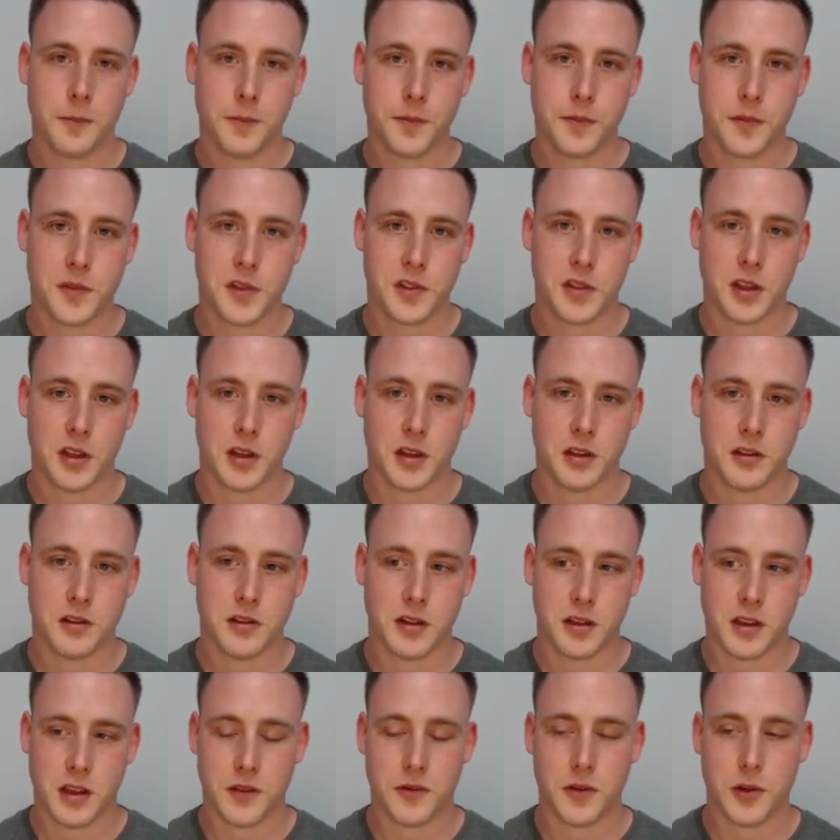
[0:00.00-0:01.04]
to, to
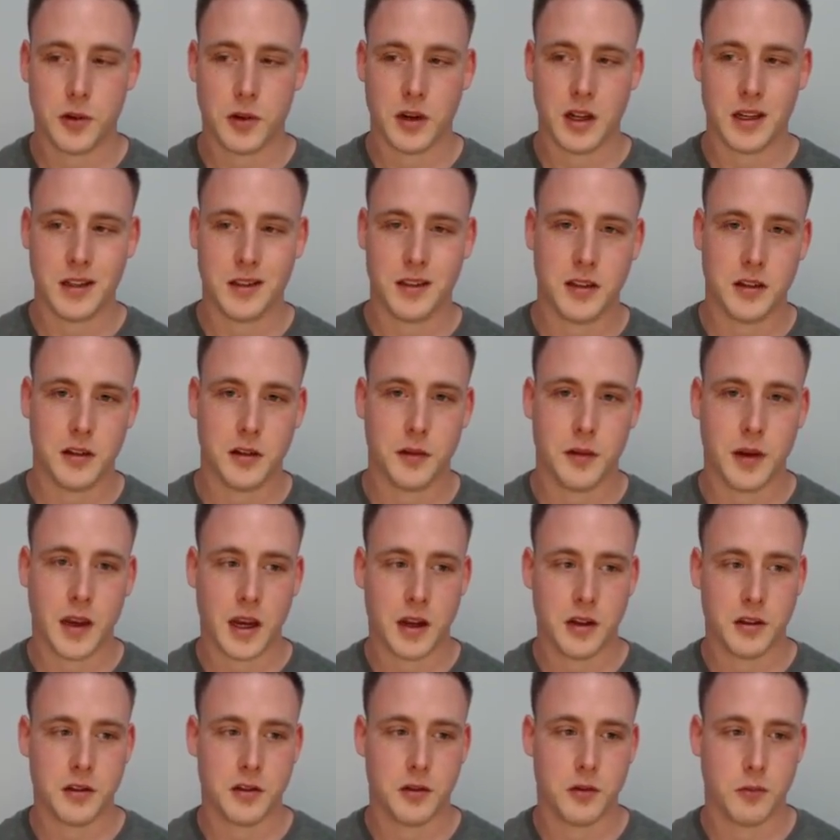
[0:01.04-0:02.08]
give you an idea of
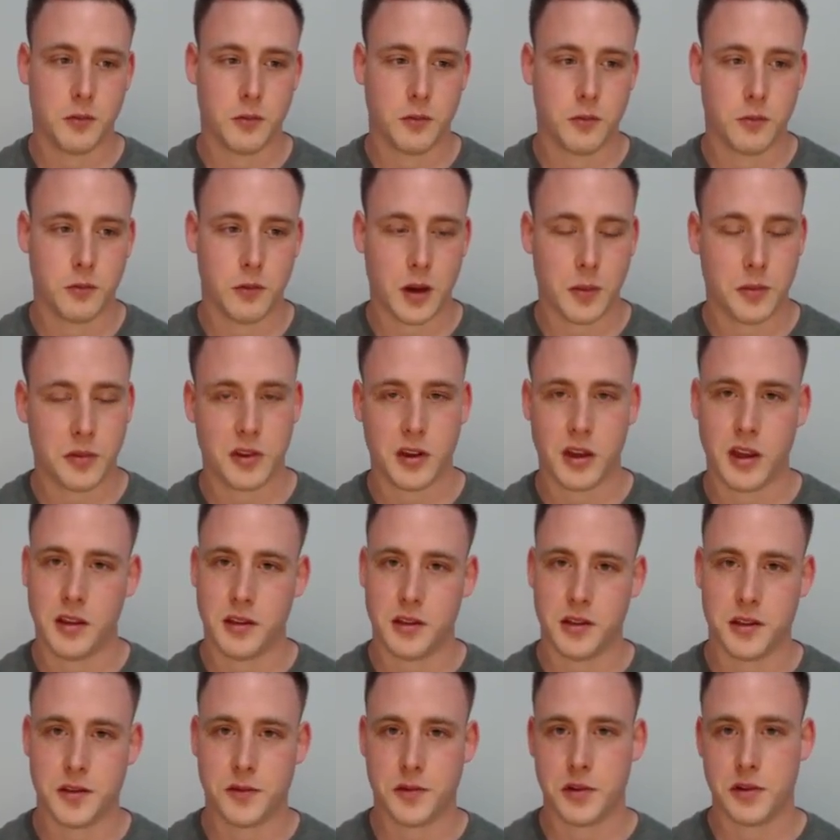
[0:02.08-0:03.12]
how to replicate
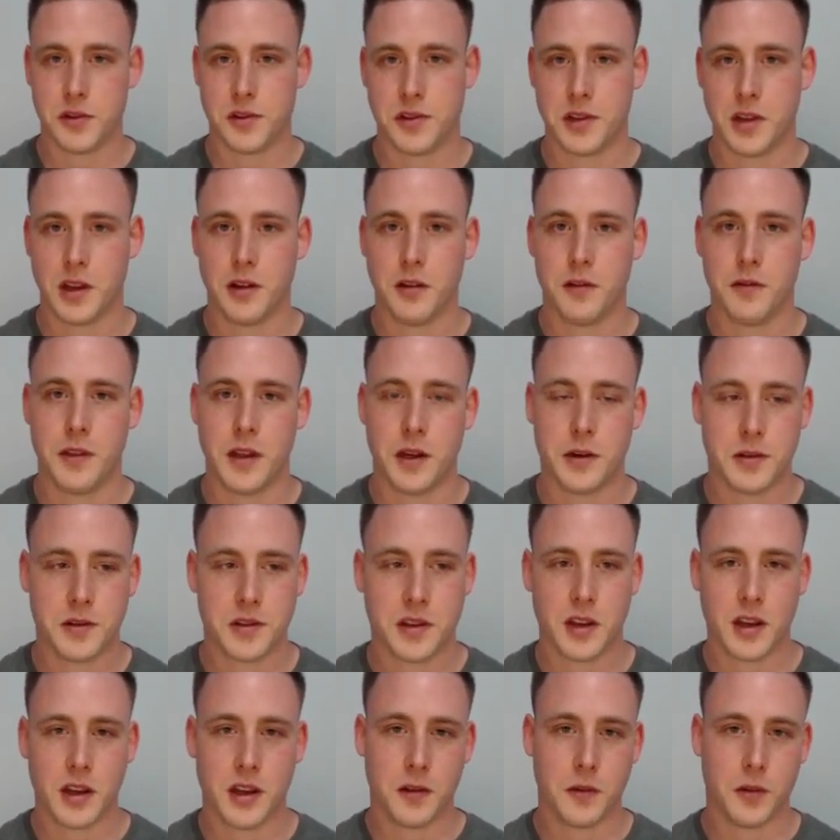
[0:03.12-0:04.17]
this for yourself. That was
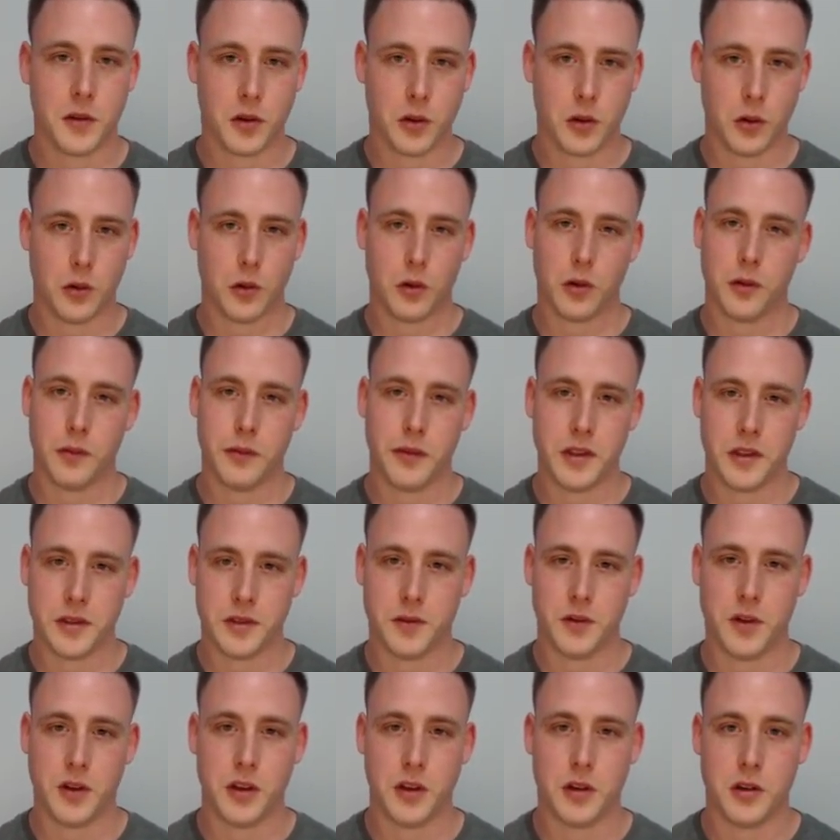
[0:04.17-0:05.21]
kind of the goal of these
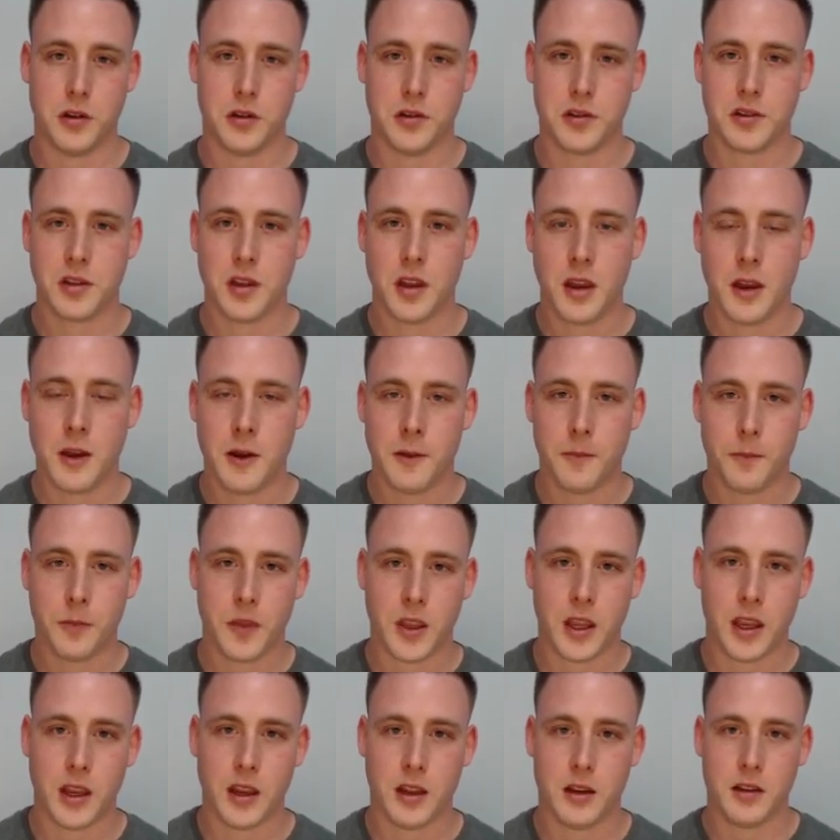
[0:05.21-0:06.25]
videos.
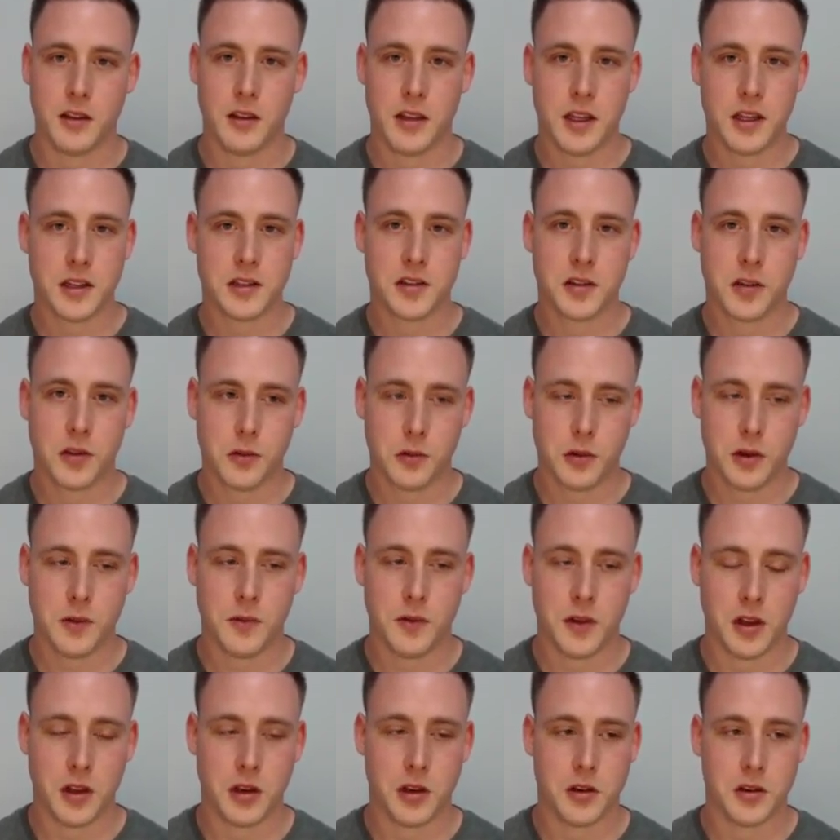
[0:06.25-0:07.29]
And in the next three
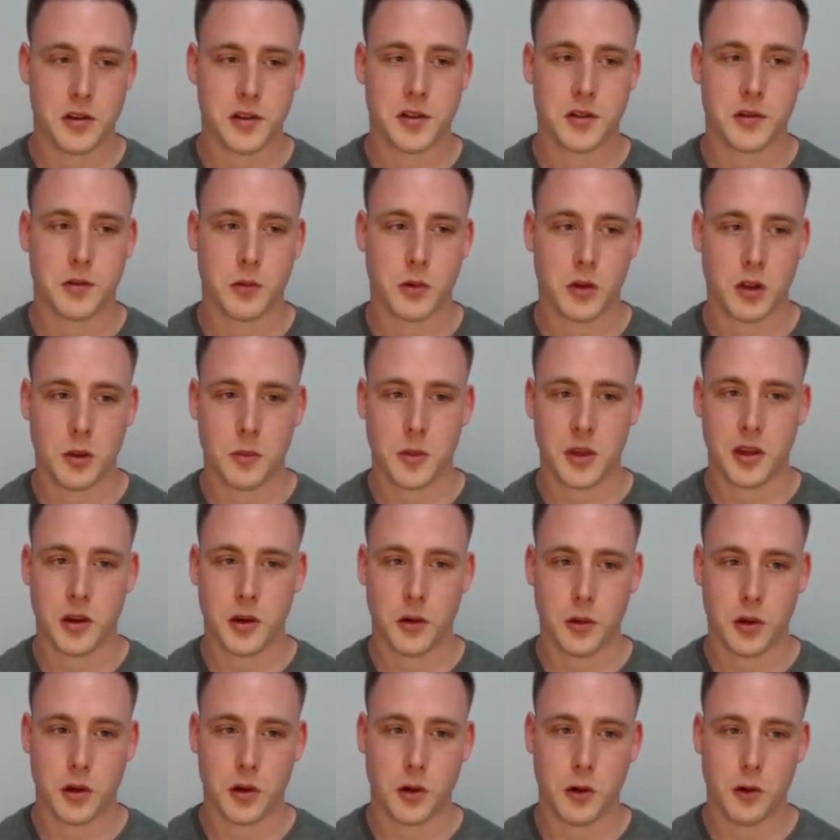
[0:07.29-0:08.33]
videos, we're going to be
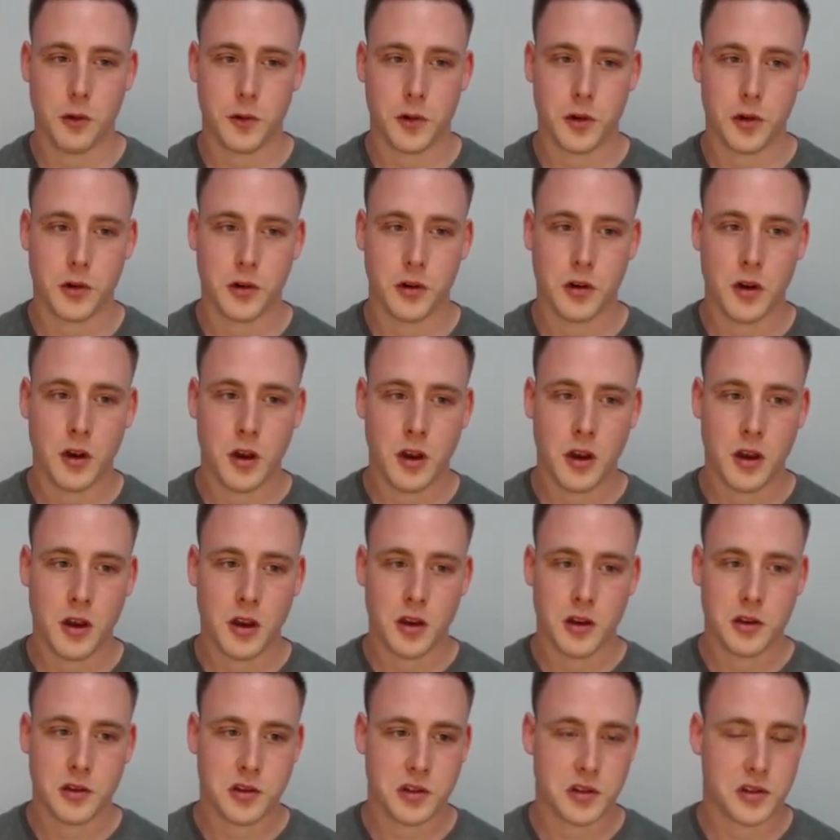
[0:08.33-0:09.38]
going over
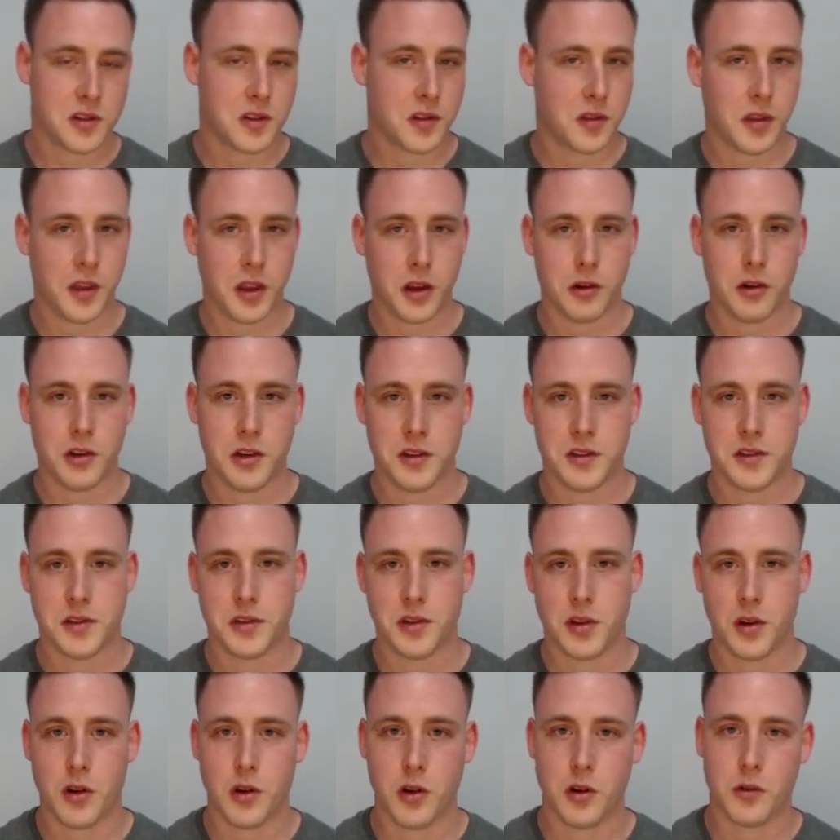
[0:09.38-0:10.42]
just theories.
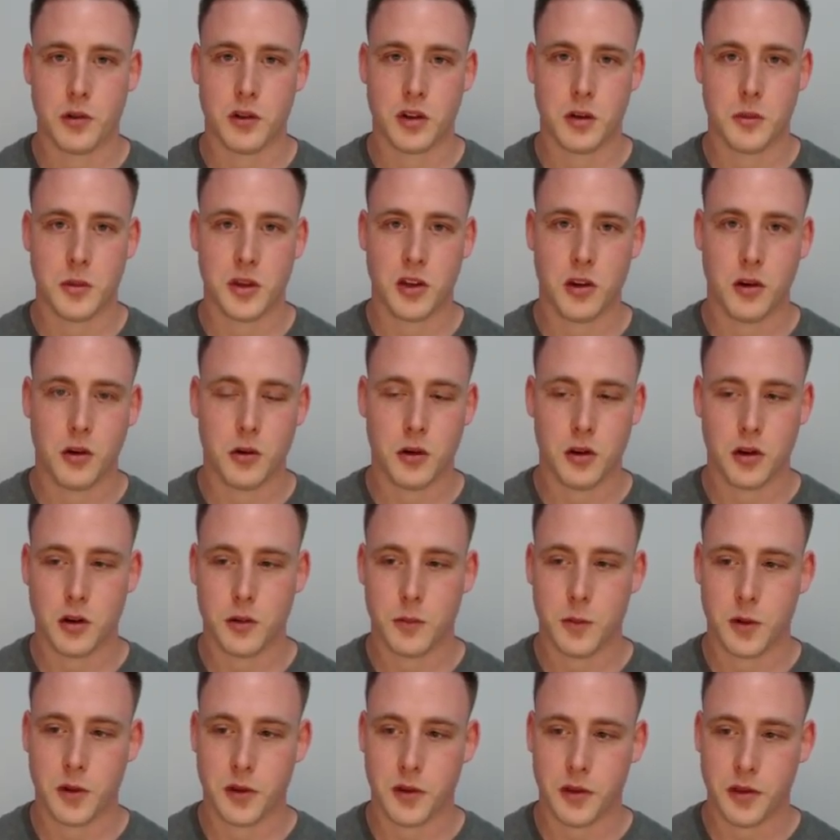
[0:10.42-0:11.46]
So we're going to be going
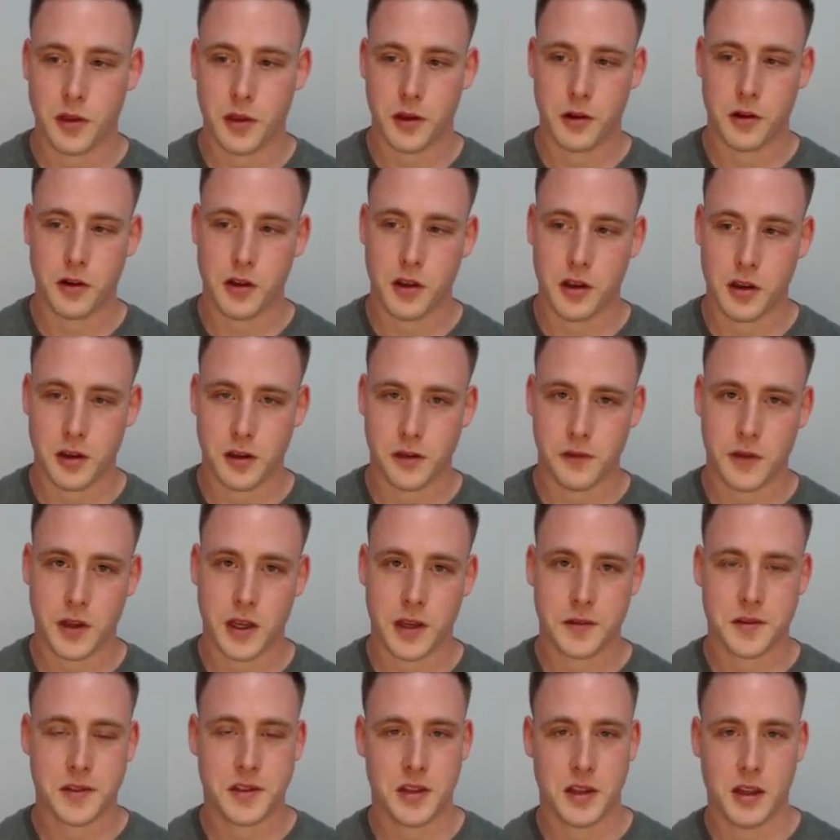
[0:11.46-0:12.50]
over the theory of
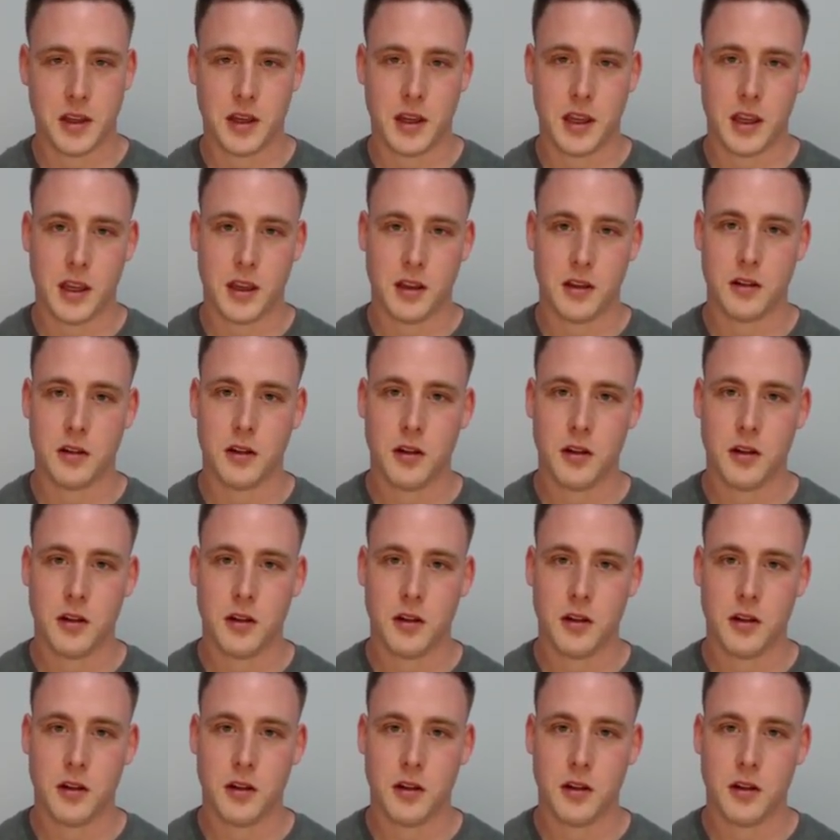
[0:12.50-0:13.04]
FCN8,